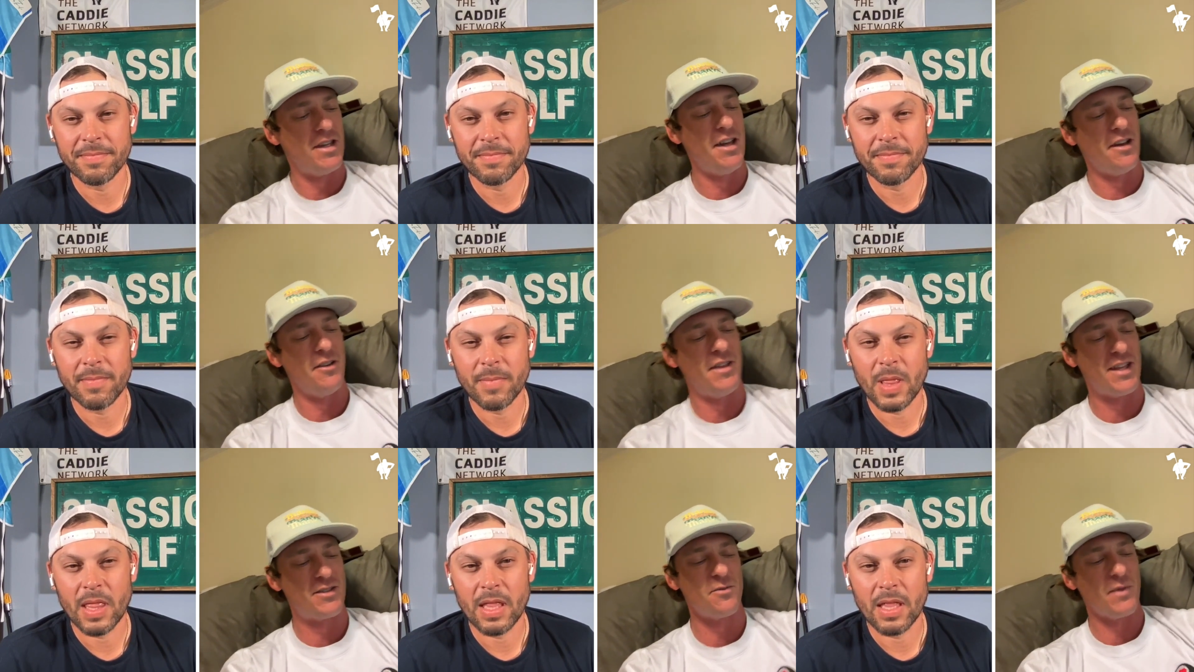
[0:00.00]
Speaker 1: you know,
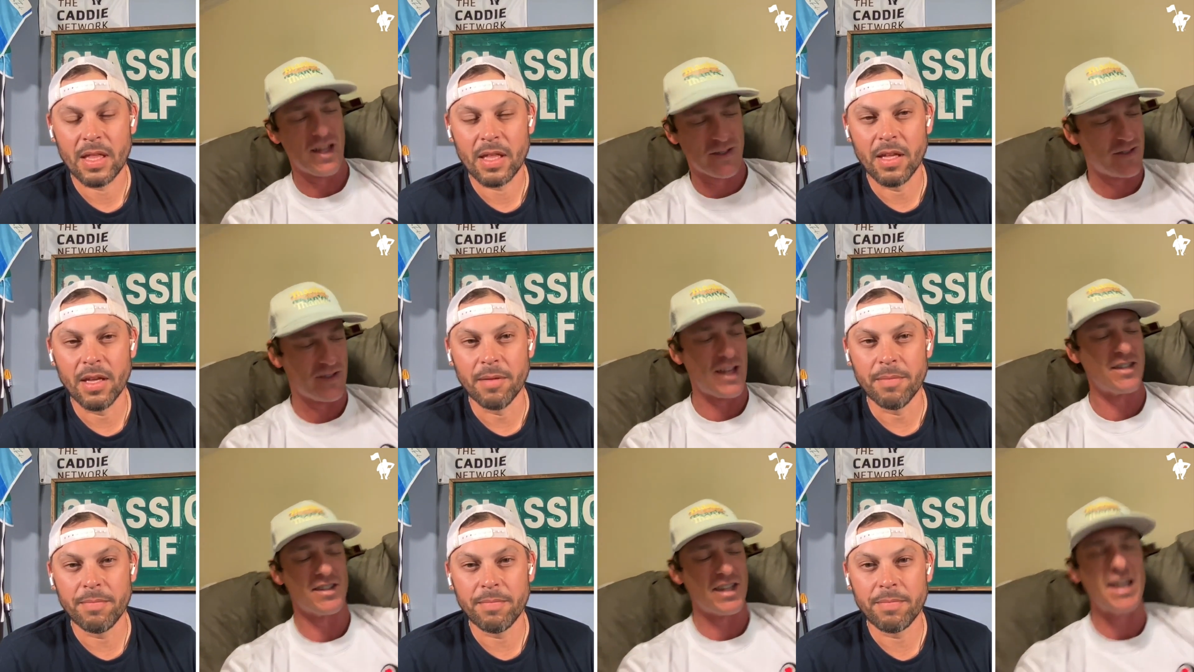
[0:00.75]
that's that's
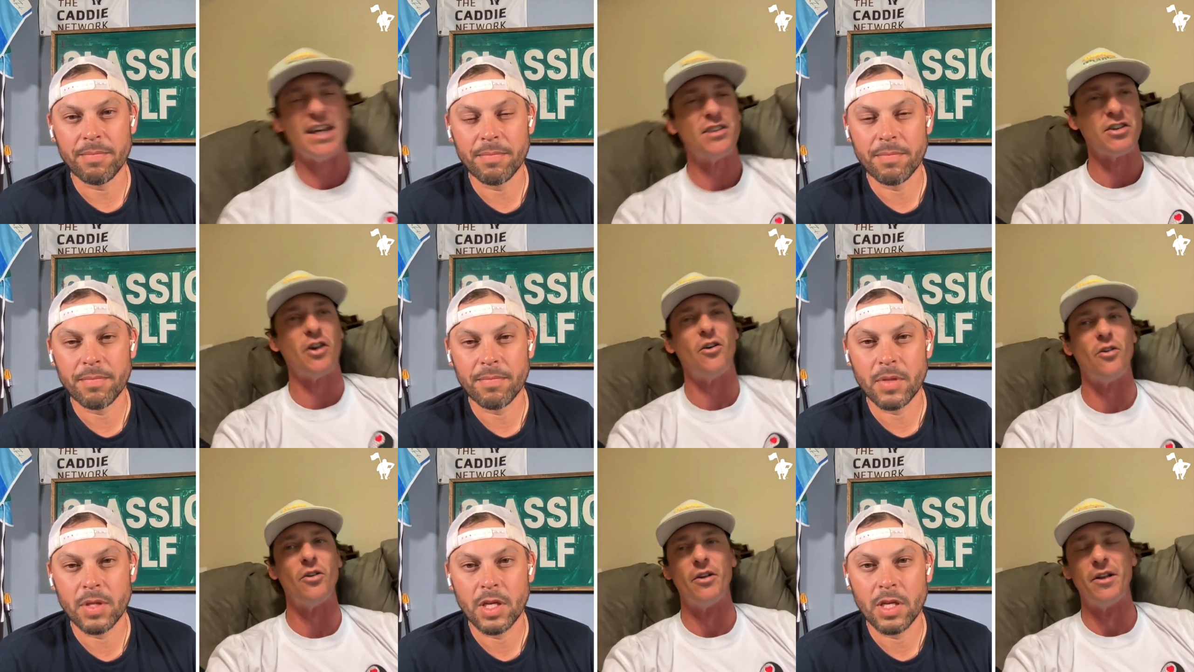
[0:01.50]
that's the end
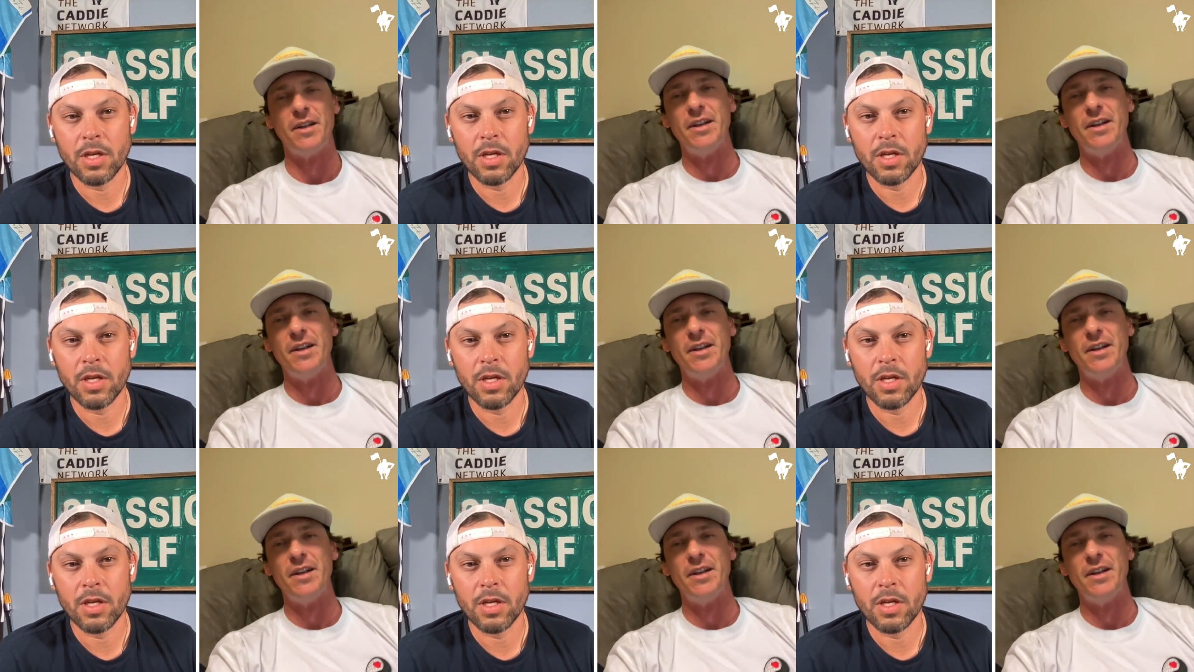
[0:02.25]
goal.